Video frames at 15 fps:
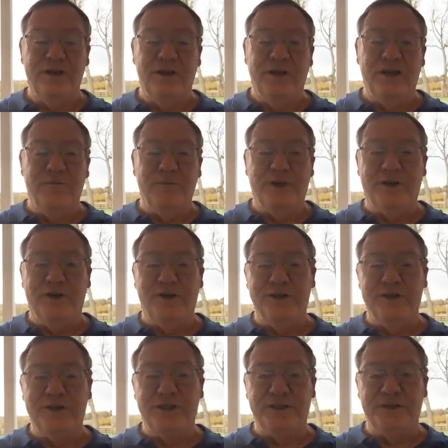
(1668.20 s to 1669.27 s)
And
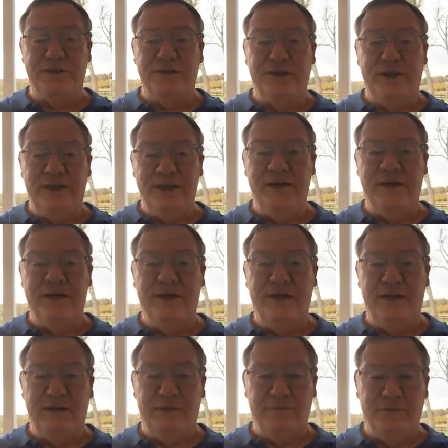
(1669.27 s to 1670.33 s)
because it's in
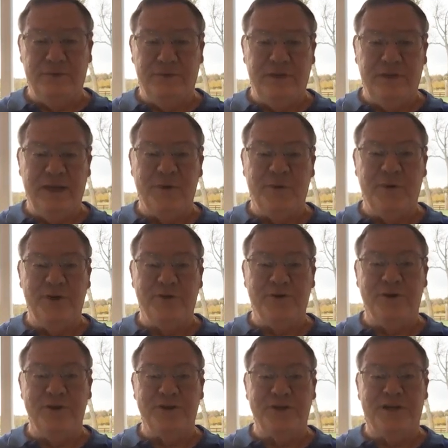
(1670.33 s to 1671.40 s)
the equity
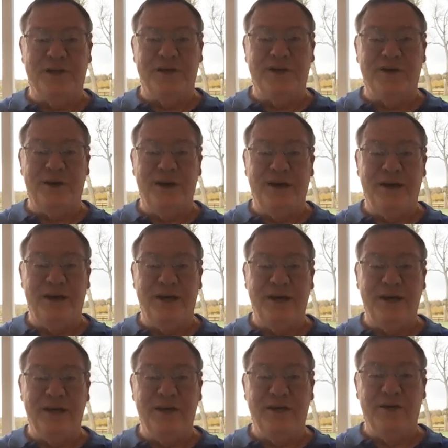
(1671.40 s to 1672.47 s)
trust IRA,
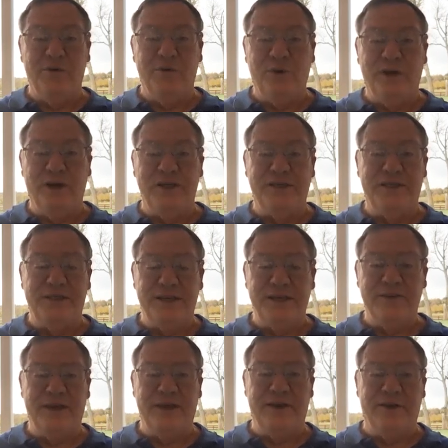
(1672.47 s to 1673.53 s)
when I sell
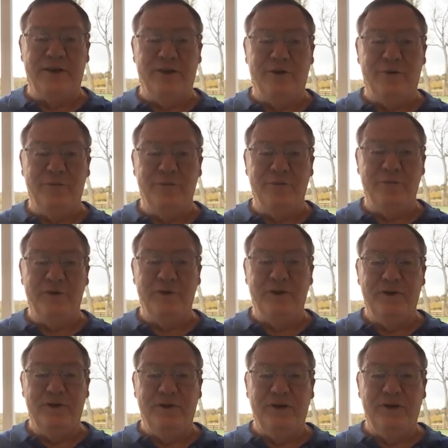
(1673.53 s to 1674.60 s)
that home,
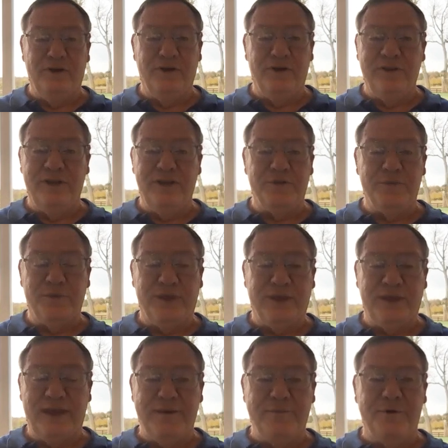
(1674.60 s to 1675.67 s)
all that's
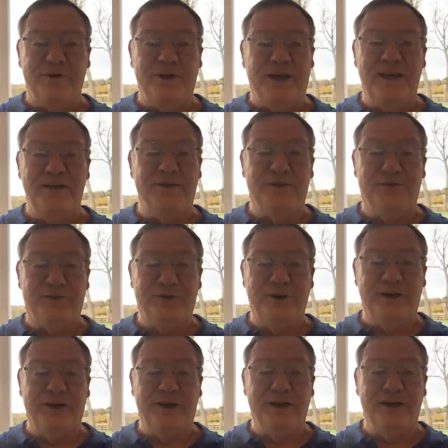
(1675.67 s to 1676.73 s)
capital gains
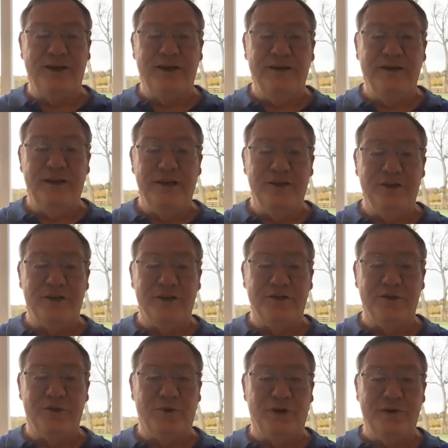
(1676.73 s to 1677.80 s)
free. It just
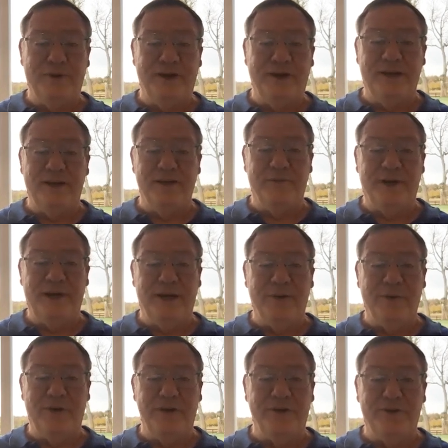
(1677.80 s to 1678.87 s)
goes right back into my
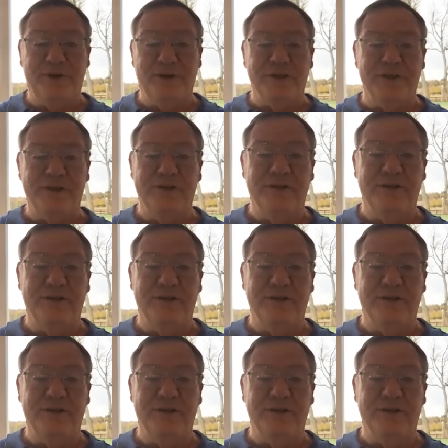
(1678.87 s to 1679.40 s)
equity trust.